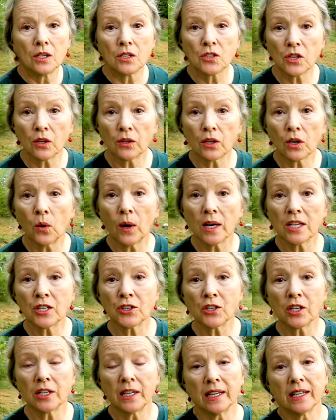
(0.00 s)
So the
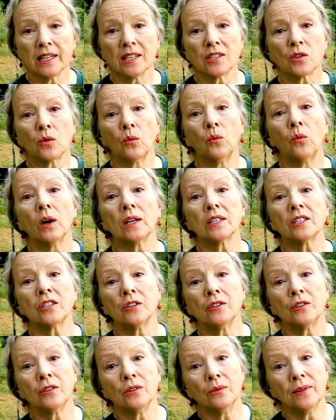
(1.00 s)
question is what
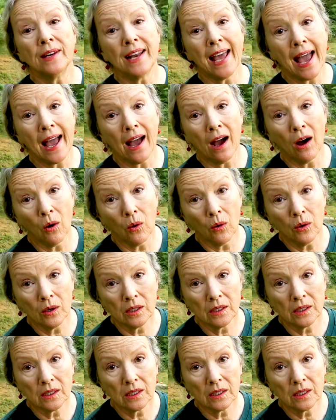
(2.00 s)
to do now?